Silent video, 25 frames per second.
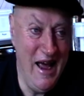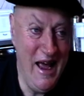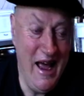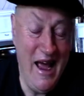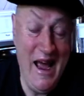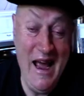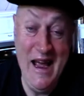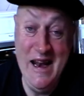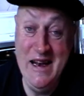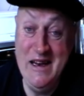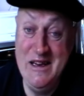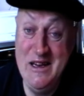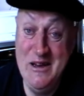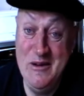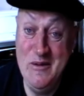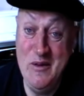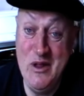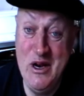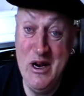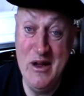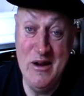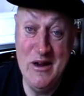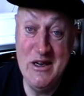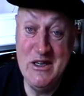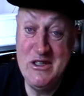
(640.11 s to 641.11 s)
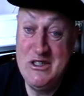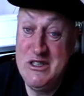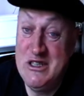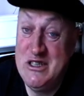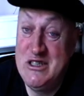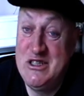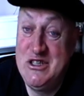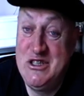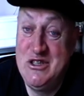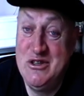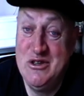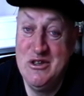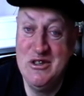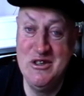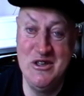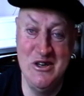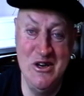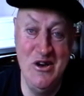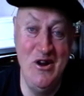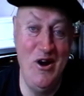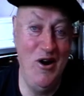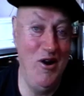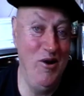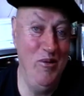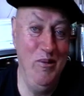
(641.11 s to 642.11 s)
And, you know, it just should
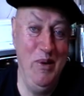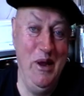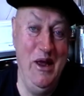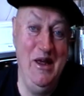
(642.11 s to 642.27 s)
not